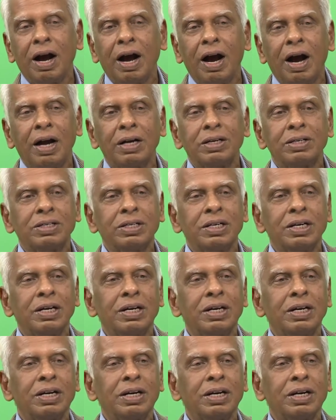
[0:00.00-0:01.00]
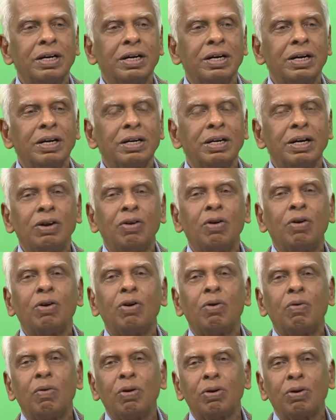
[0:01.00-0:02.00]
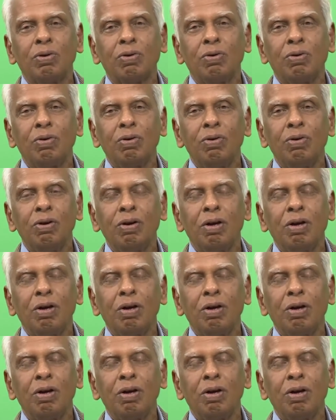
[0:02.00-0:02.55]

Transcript: And she did not know what to do.